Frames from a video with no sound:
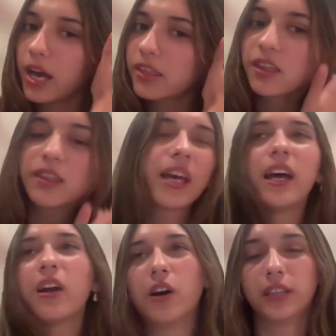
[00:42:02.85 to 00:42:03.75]
I think
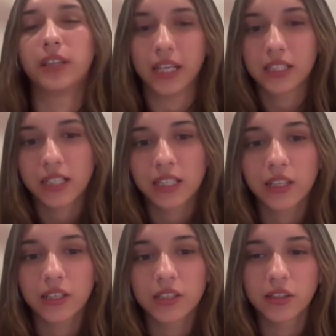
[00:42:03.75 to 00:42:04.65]
that on
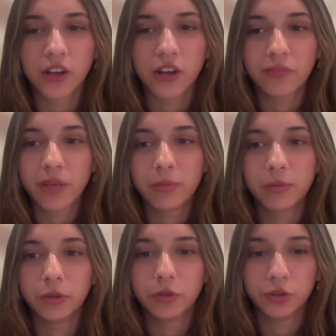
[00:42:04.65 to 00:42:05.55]
LinkedIn, there's a lot of
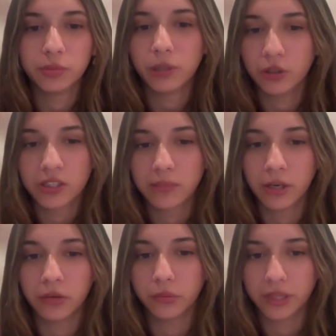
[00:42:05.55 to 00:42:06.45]
people who do post
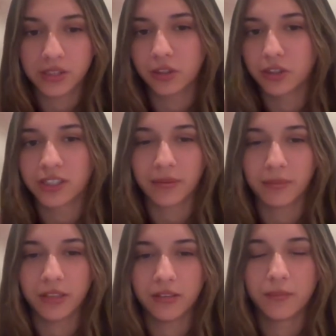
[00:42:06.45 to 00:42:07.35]
about research. I
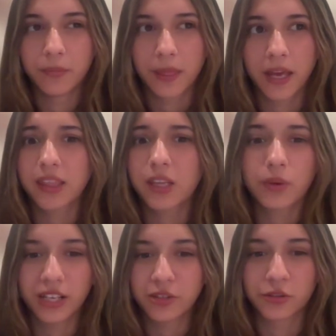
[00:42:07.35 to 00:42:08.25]
mean, I think
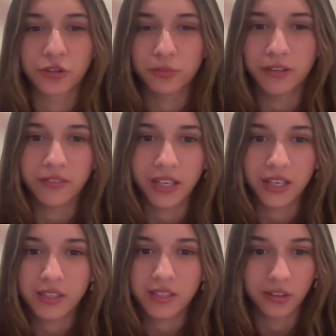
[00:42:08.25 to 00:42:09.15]
when I scroll through my
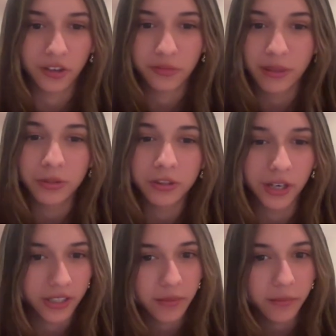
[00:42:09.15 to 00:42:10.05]
feed, I see a lot of people
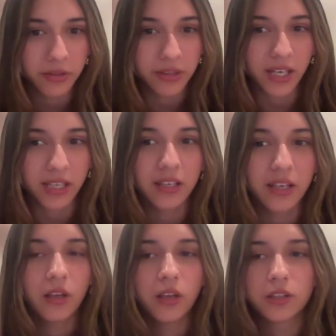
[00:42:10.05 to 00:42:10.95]
talking about that.
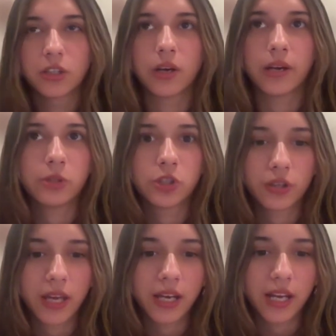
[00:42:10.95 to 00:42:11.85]
So I'm
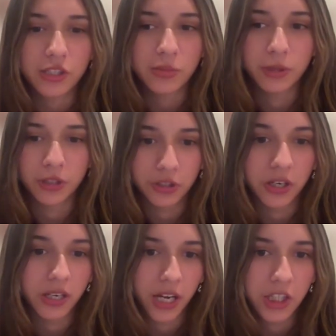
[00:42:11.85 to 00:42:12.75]
sure that as you build your
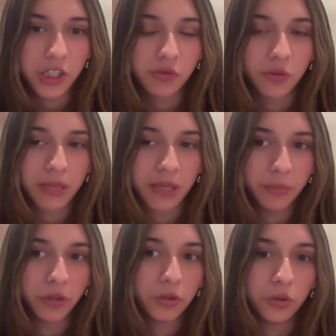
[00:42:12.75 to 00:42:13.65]
connections with
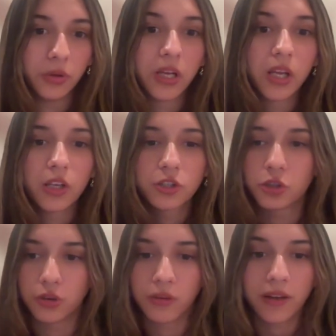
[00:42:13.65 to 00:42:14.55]
people who
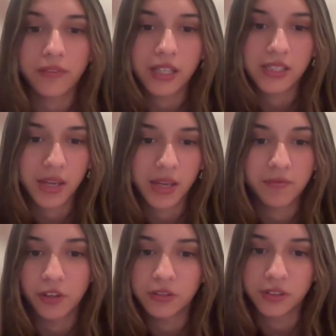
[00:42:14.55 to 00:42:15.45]
sort of have that
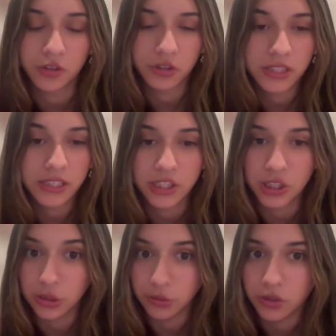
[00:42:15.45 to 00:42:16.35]
same field of interest as
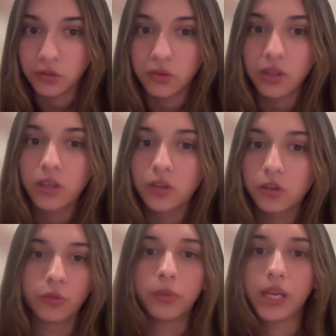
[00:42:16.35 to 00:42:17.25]
you do,
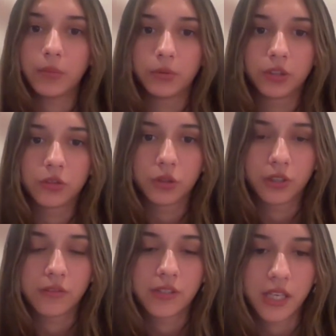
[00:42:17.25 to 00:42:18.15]
you'll be able to
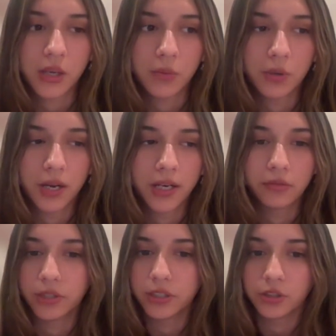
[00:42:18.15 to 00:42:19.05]
sort of see what kind
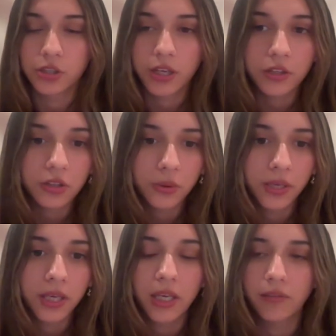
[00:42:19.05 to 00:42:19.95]
of research they're
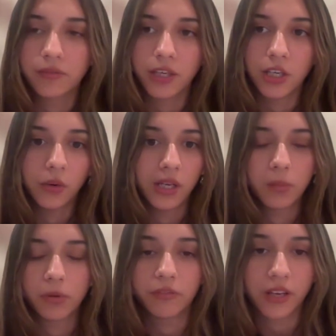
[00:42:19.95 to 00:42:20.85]
doing, if they know
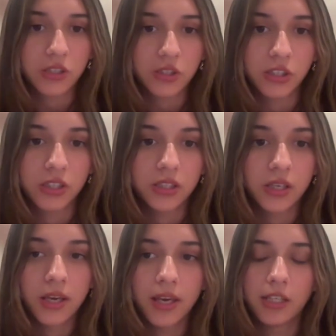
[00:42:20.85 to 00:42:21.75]
any professors,
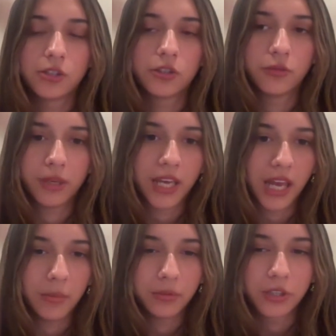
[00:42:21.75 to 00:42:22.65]
and sort of being
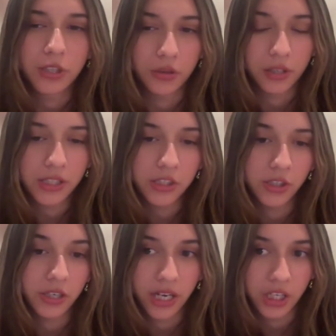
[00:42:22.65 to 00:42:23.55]
able to utilize
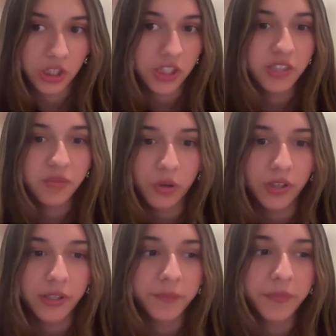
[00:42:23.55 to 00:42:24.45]
your connections
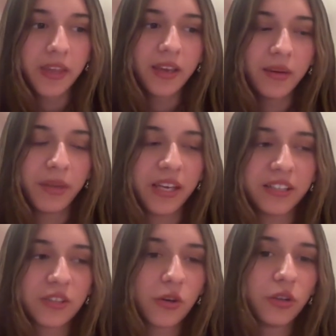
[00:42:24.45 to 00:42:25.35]
more
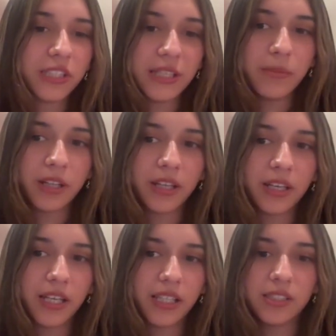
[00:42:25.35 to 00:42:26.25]
because cold
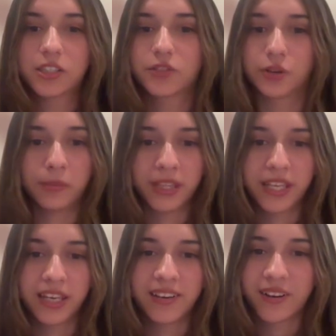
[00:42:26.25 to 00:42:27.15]
emailing is
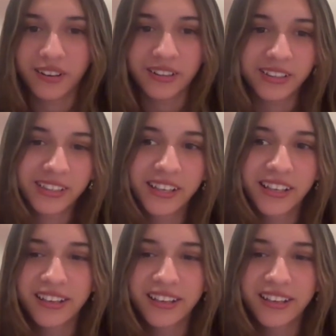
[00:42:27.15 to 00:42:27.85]
extremely hard,